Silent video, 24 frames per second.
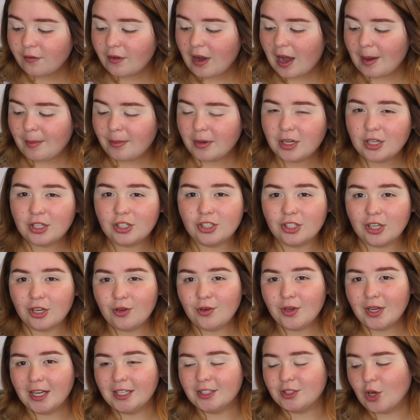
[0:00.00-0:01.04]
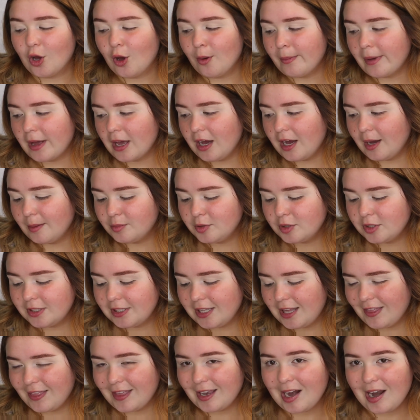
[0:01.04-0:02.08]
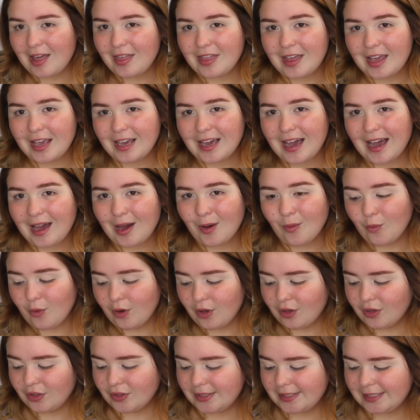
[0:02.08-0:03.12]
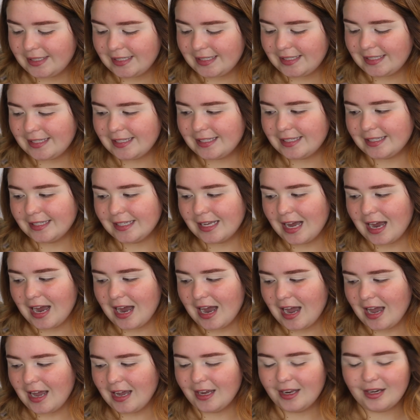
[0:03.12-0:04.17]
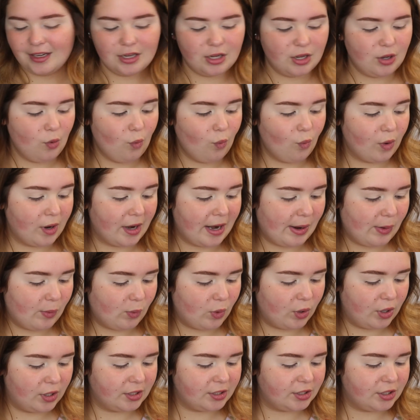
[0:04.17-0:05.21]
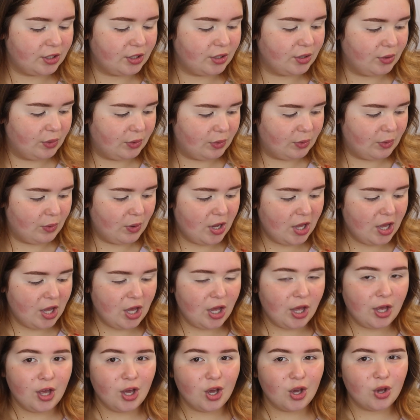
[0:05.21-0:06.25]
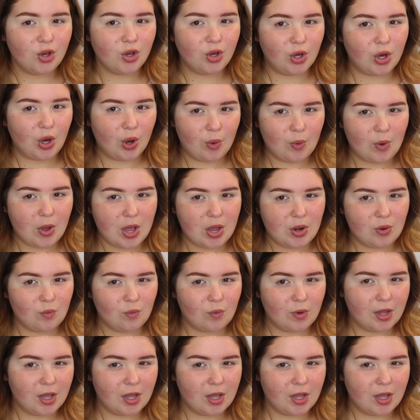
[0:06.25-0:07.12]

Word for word: I'm going to show you guys all my options, and then I think I will decide decide what I want to go in